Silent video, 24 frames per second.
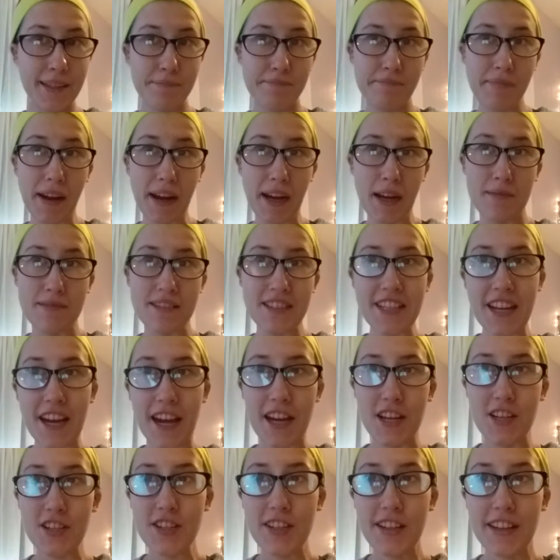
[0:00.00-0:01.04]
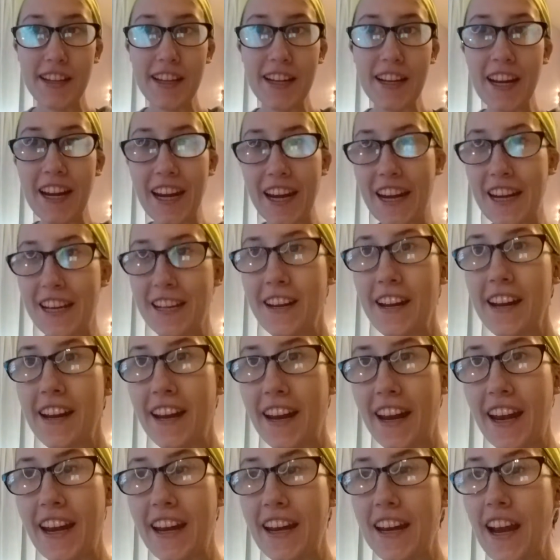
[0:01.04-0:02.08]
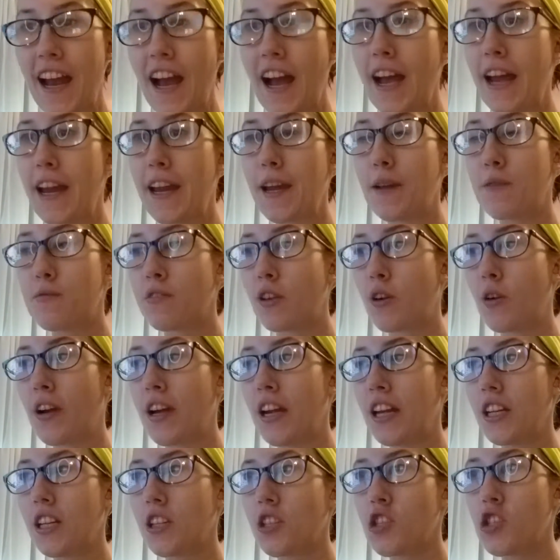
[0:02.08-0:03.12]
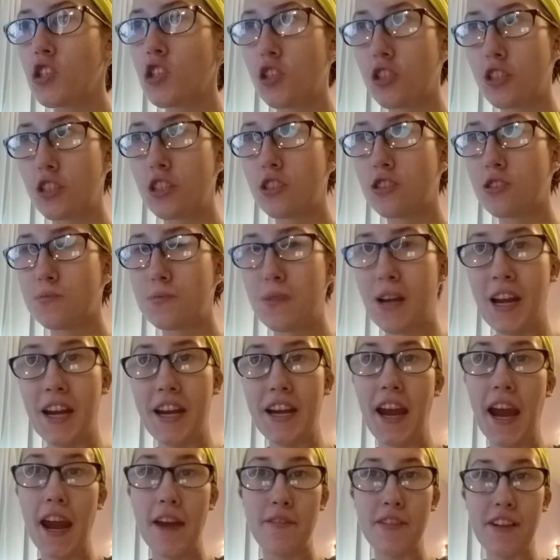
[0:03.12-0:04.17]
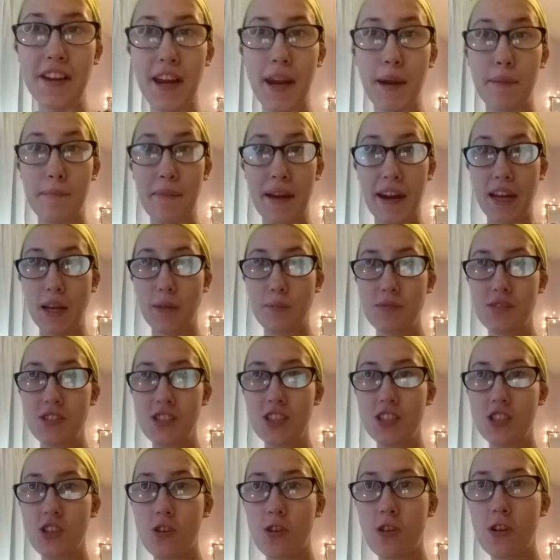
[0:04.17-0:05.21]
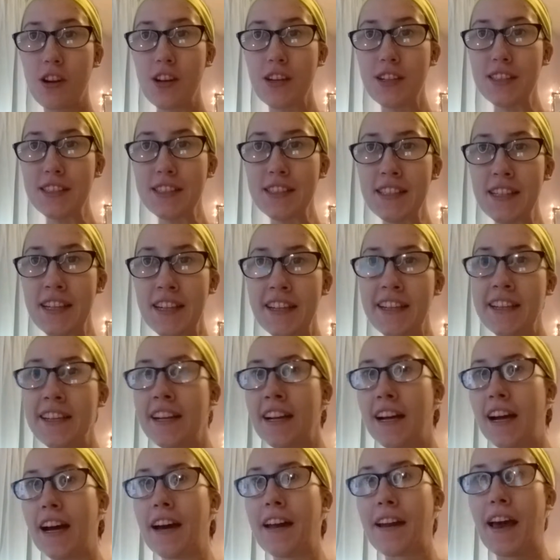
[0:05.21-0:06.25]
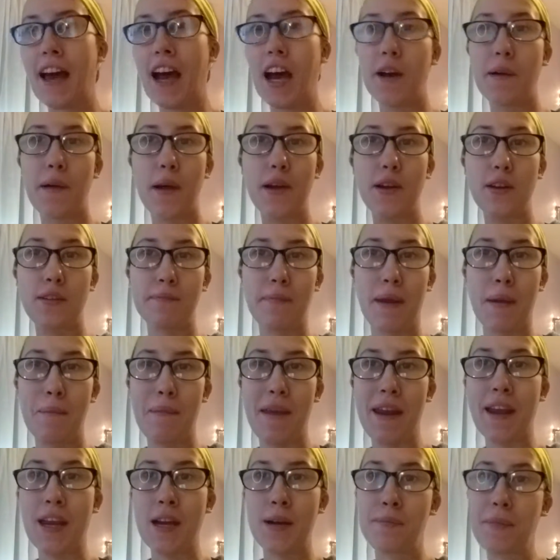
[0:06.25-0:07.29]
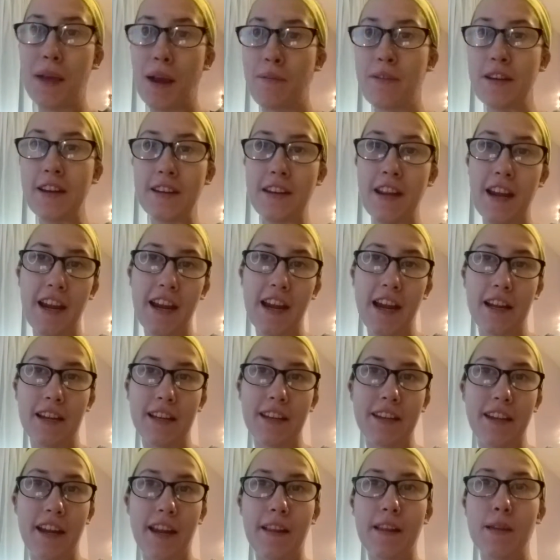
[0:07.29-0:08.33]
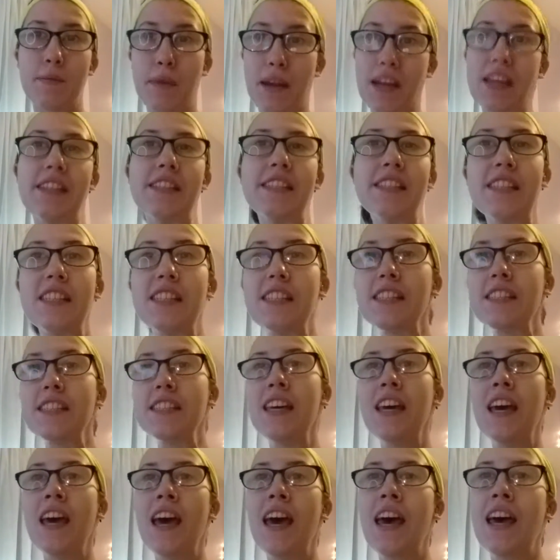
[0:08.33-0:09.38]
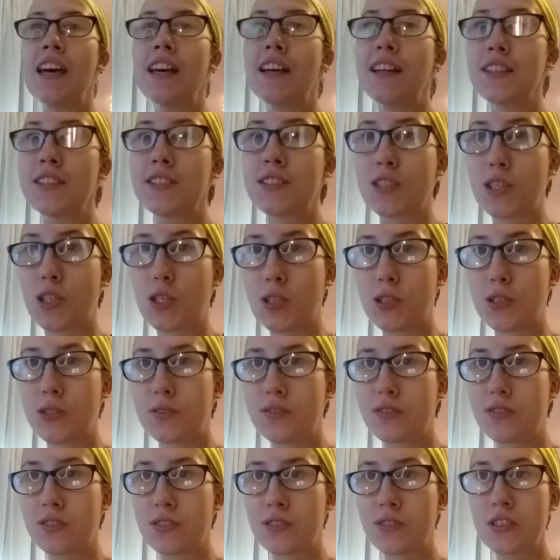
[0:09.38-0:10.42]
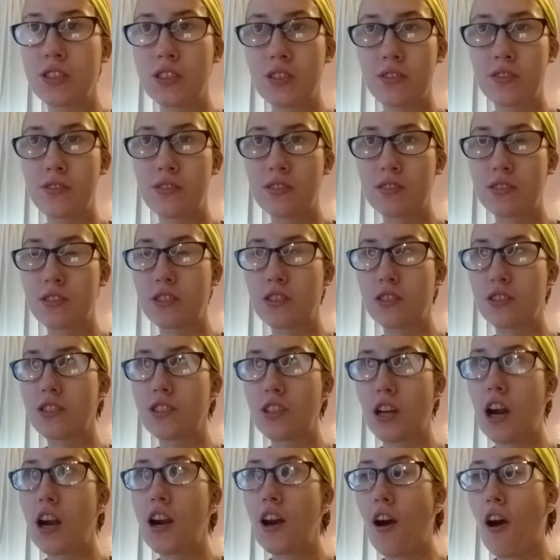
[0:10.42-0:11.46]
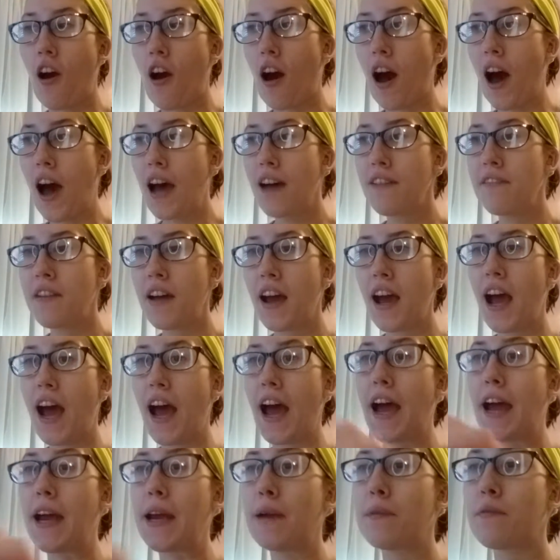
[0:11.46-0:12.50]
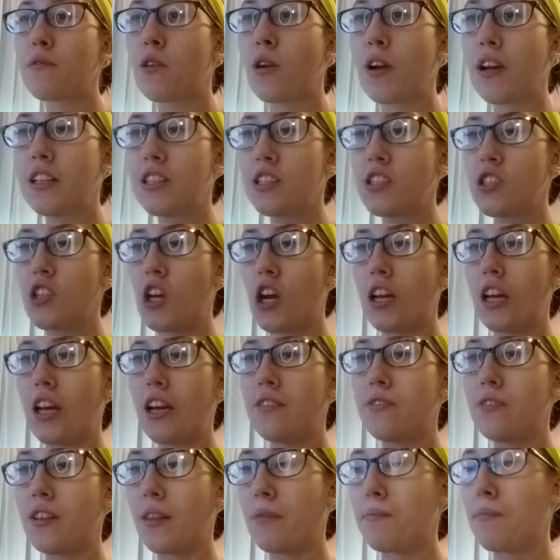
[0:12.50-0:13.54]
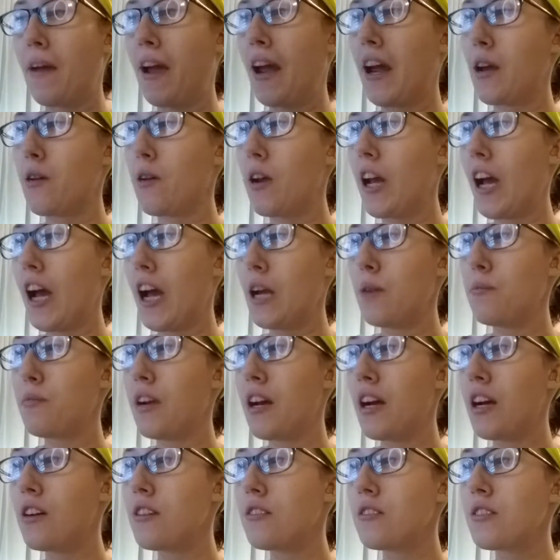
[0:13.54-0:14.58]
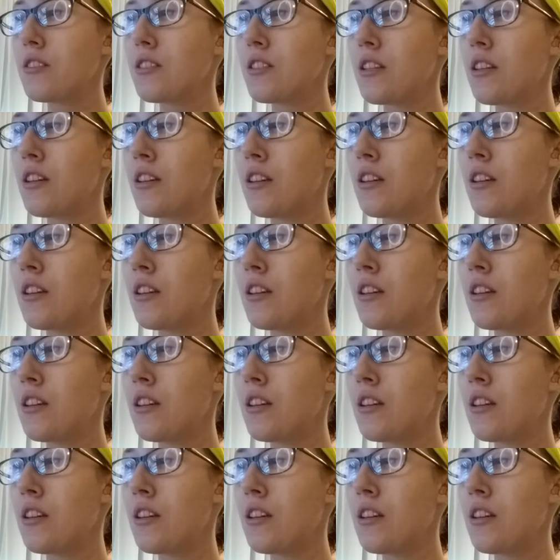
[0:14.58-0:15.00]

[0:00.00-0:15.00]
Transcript: my name is Ashlyn, and today I am going to show you my everyday makeup tutorial on how I do my makeup every day on a daily basis. So to start off, I am going to start off with my eyebrows.